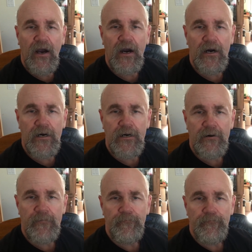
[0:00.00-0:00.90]

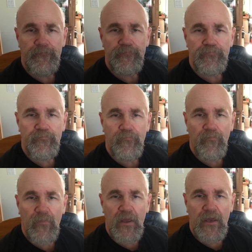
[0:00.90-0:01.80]
um,
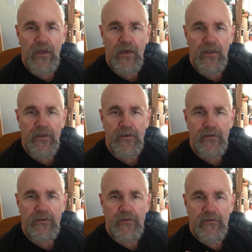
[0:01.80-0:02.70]
and,
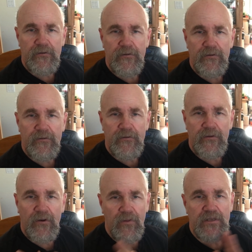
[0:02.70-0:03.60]

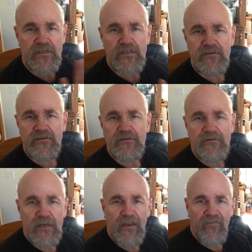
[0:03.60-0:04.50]
you know, that's
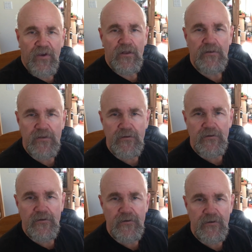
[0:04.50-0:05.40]
significant.
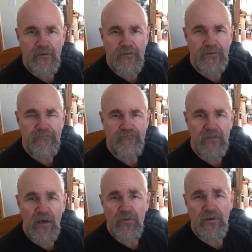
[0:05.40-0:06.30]

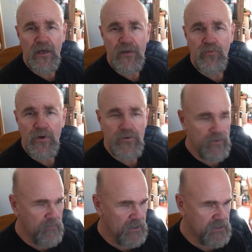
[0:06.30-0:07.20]
Now, the
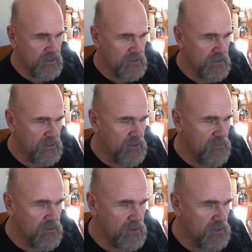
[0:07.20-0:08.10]
9.3 by 62
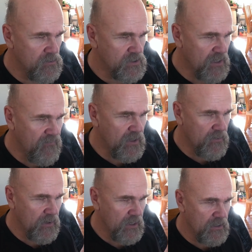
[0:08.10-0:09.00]
with a 270
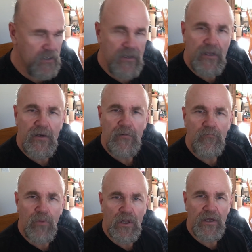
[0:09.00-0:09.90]
grain
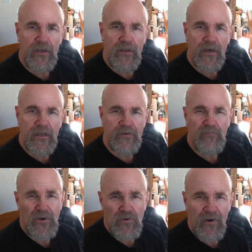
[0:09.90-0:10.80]
bullet at
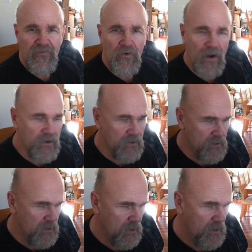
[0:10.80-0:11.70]
about 2400